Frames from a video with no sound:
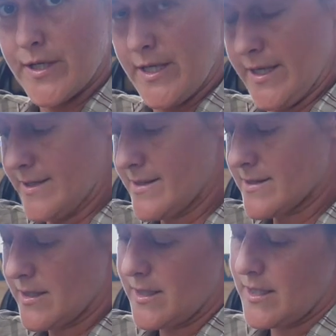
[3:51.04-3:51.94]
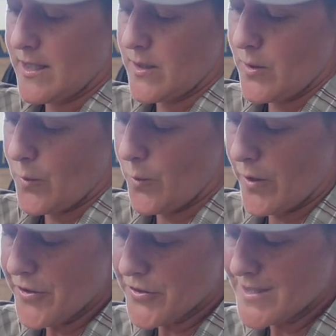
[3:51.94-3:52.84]
is,
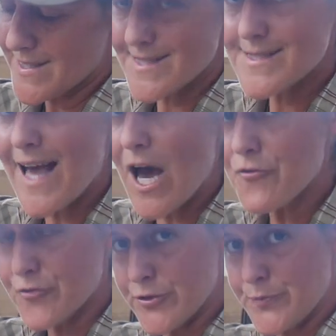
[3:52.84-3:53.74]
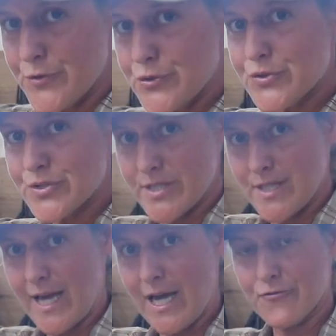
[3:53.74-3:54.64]
with the snaffle, you still
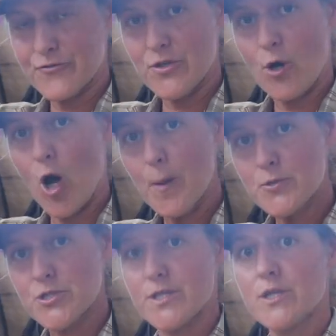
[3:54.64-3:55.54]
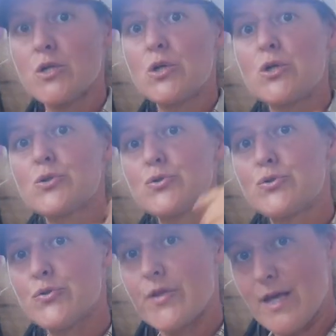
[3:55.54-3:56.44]
have the option to
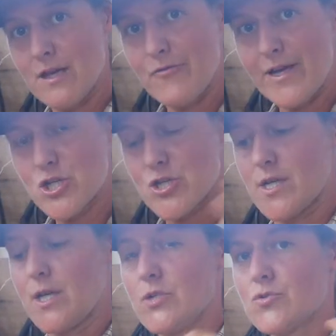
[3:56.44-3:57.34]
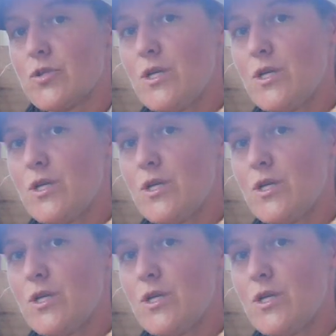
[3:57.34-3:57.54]
do the elevation. So